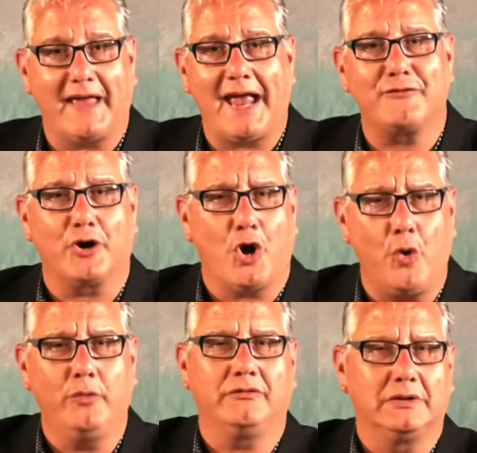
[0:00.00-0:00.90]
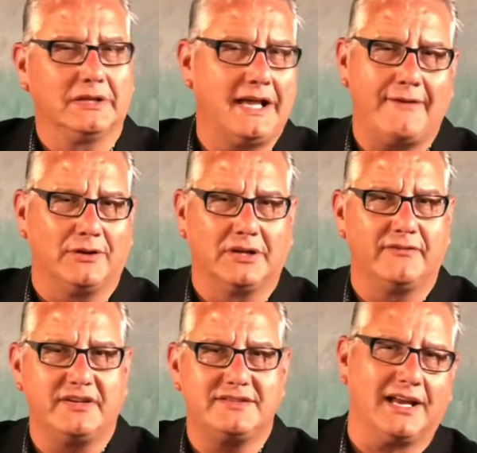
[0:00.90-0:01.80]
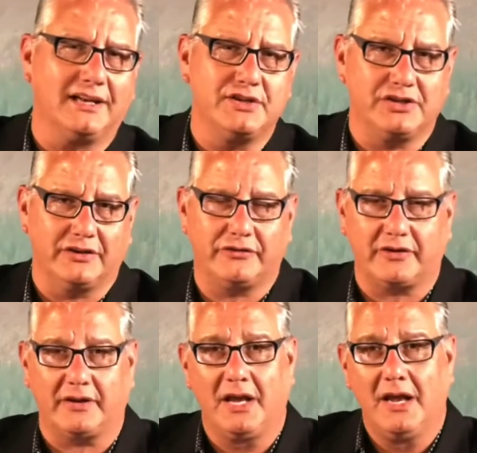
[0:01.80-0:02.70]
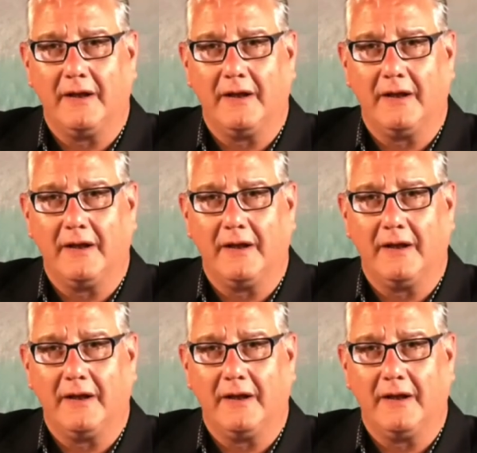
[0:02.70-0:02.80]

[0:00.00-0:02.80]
They have their own level of intelligence and